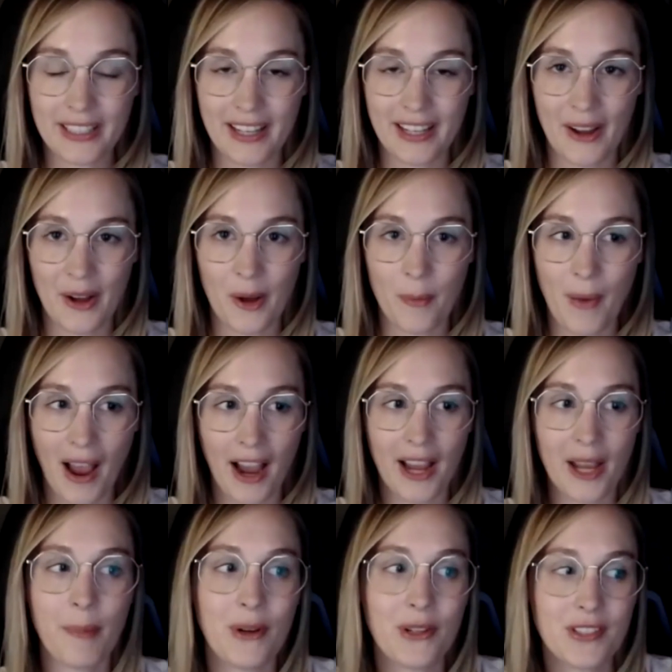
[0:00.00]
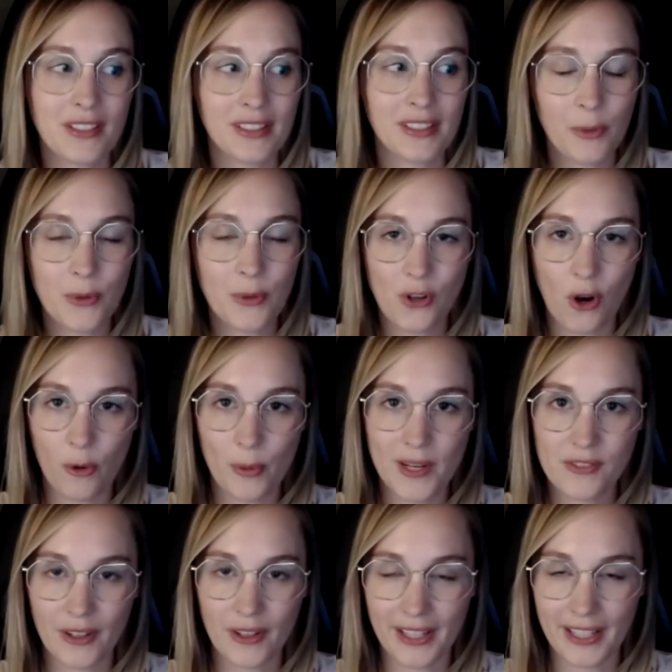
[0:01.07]
I personally was
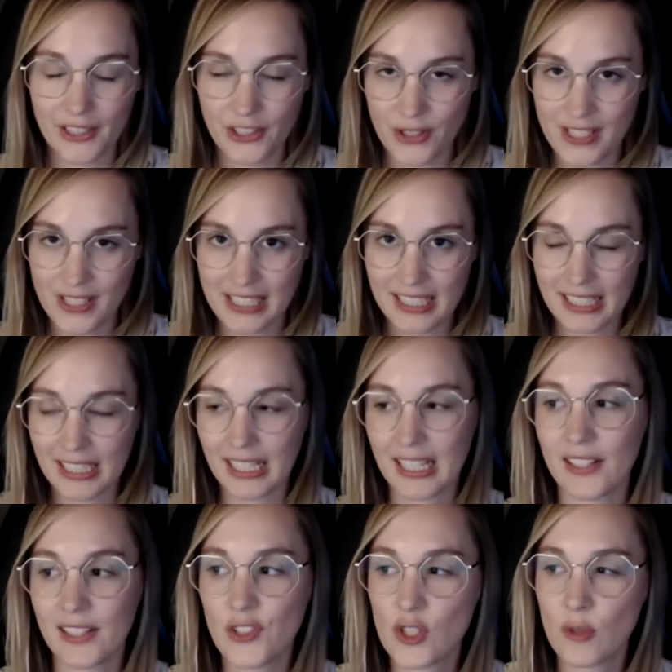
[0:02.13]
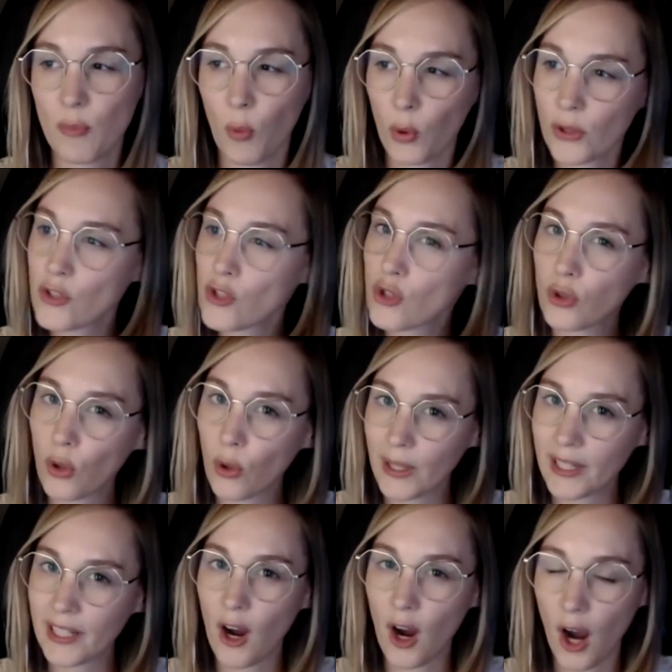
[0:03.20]
always very interested in sports
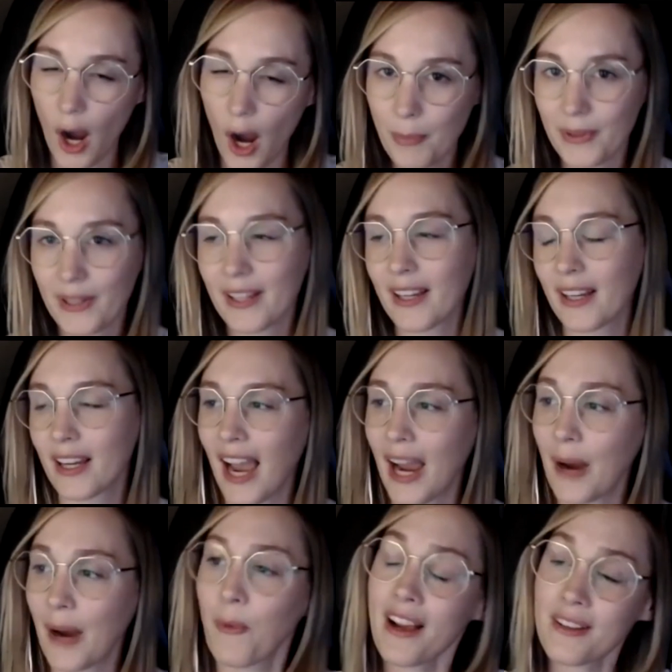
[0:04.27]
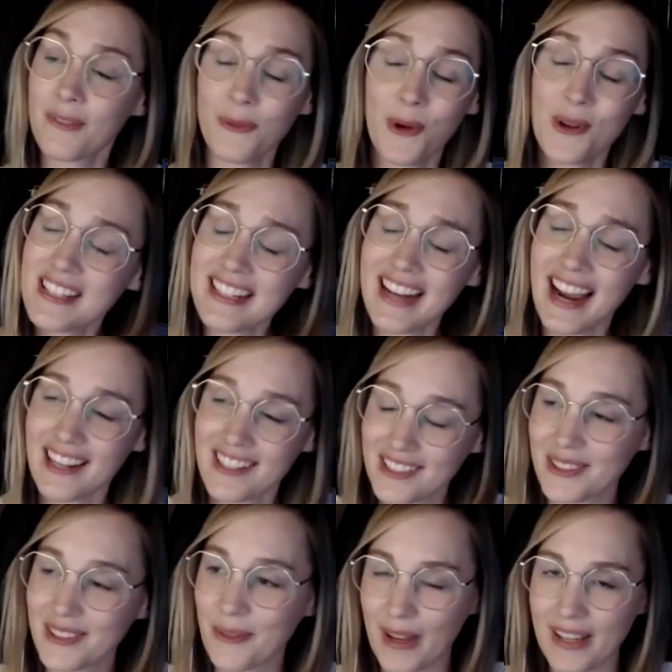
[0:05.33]
growing up. I wasn't
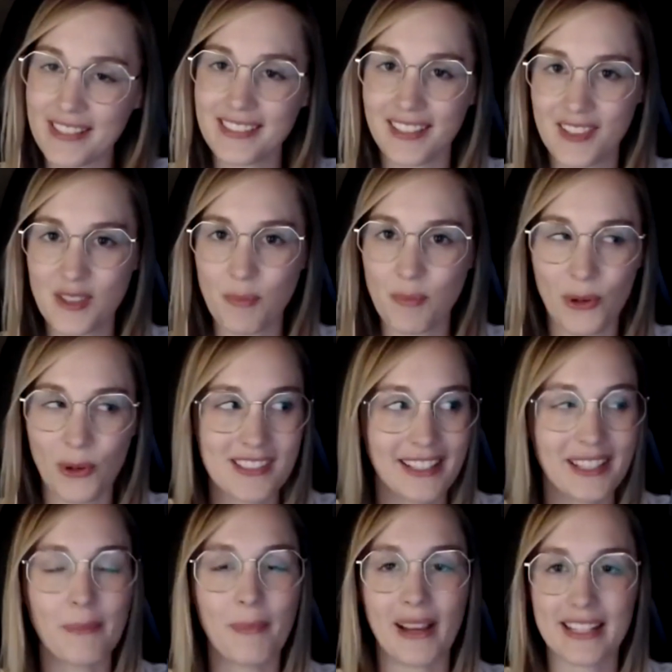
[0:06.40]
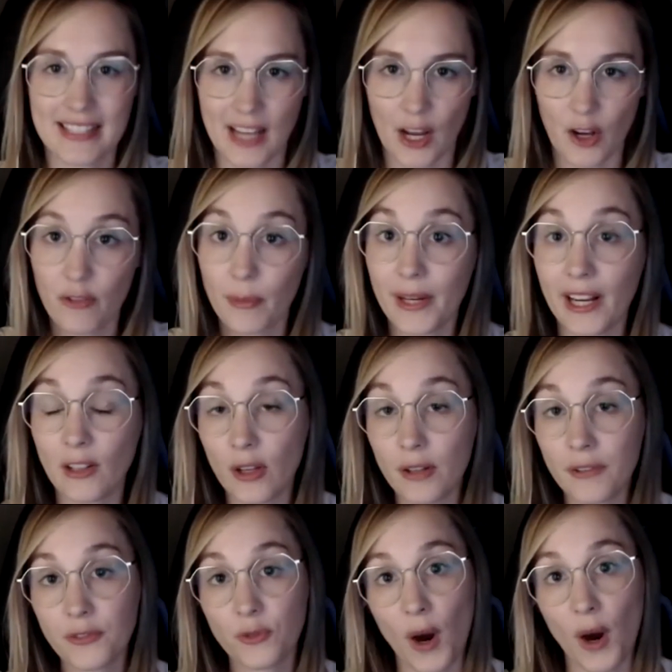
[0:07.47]
actually the best at sports like myself, but I
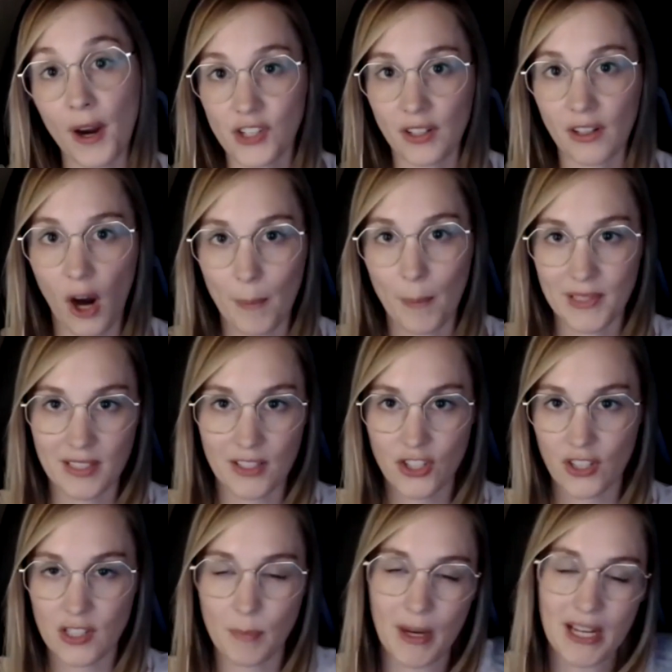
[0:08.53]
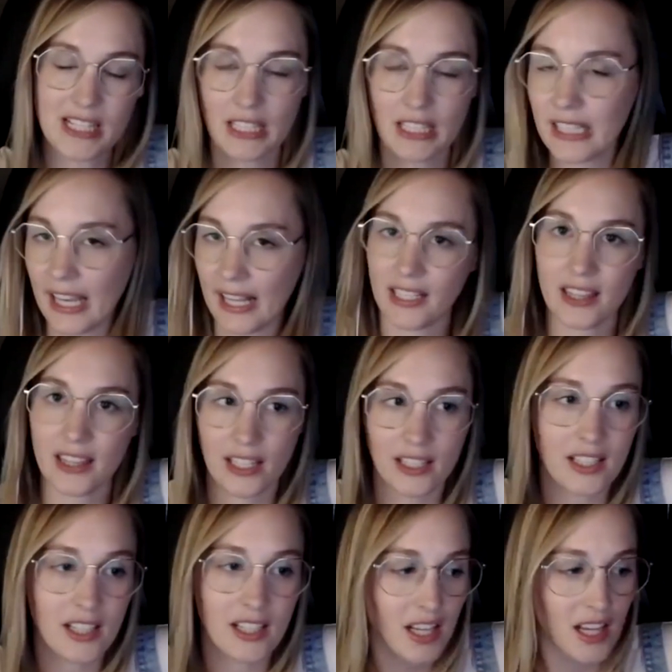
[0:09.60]
loved watching competitions, basically
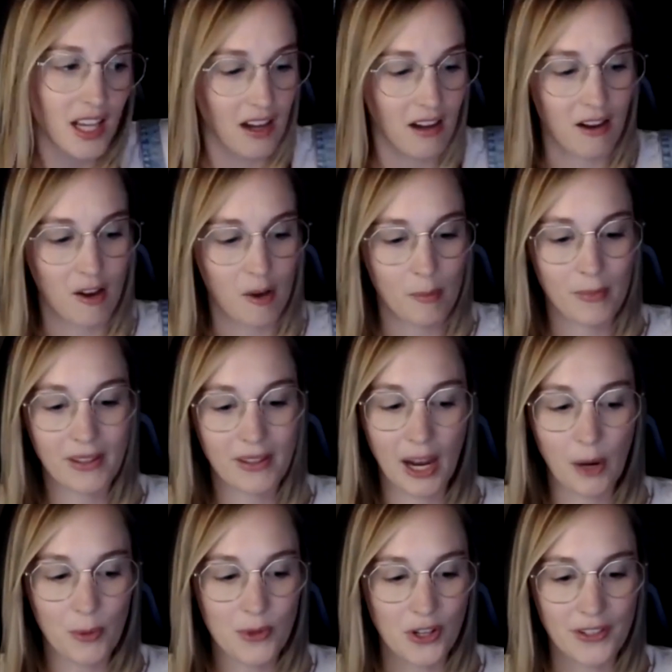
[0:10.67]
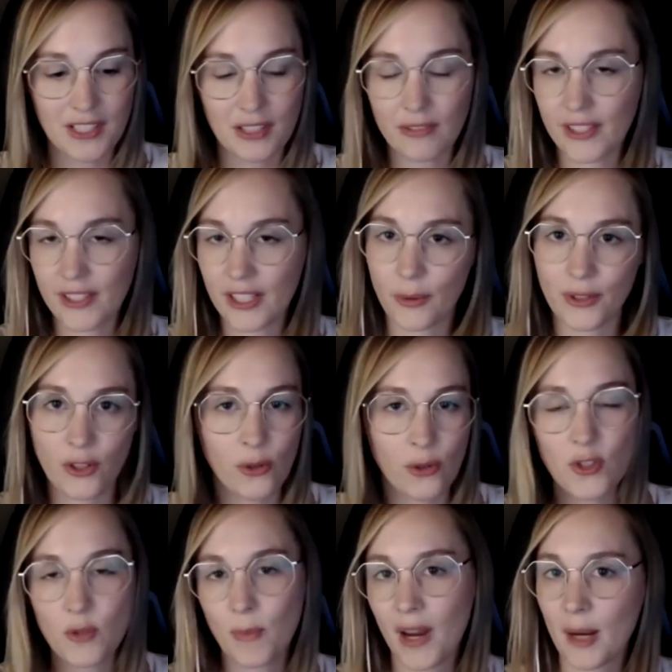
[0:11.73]
anything that was on TV or in the
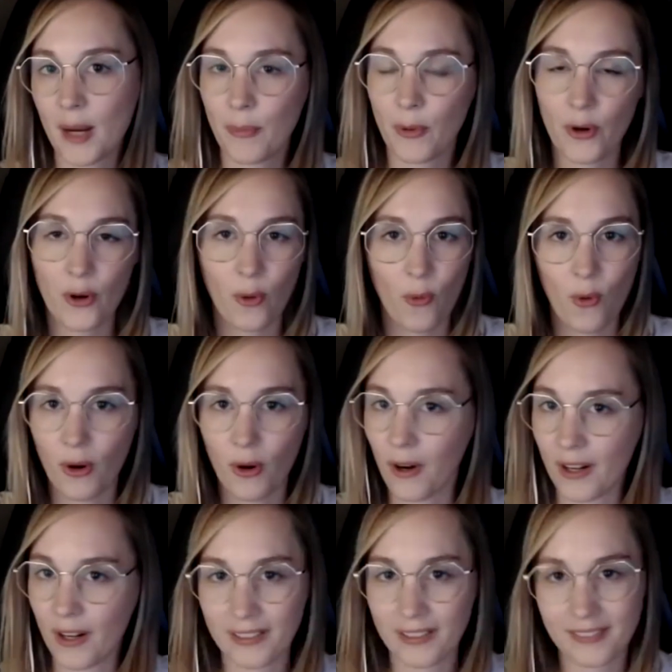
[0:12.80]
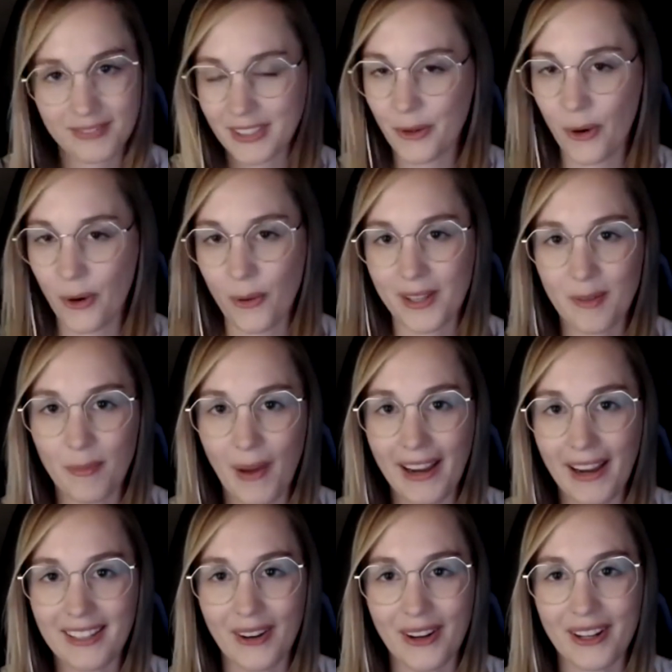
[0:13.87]
newspaper or, you know, in the
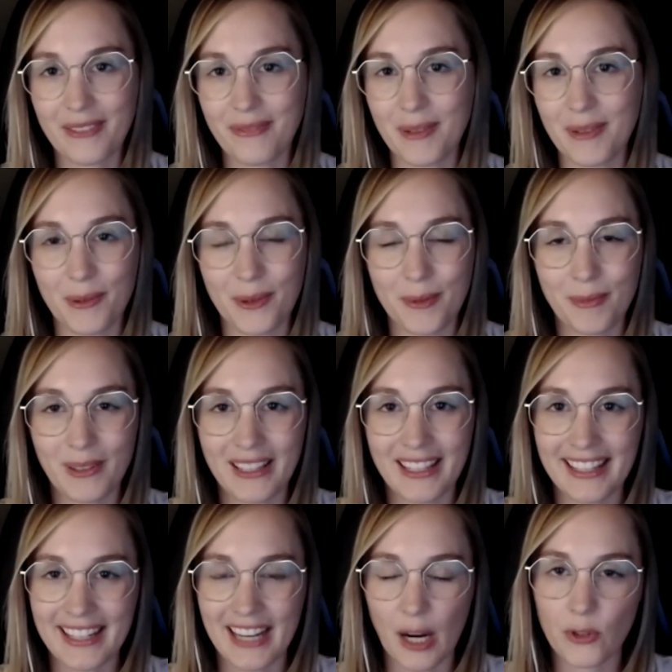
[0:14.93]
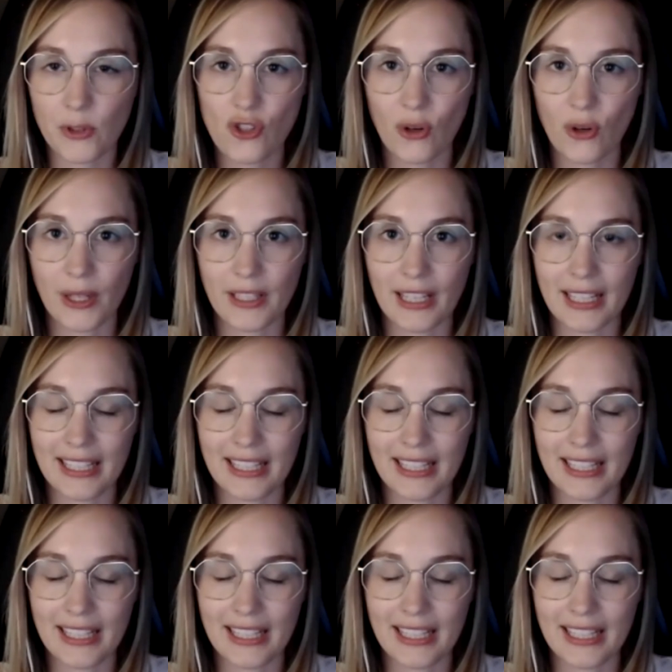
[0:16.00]
backyard if people were playing and I would join in.